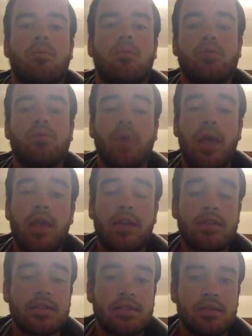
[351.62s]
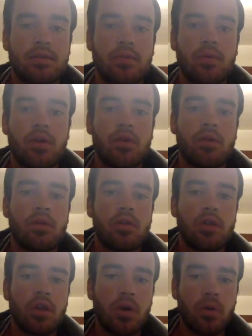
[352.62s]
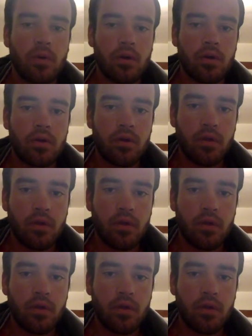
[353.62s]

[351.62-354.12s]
twangs, will lower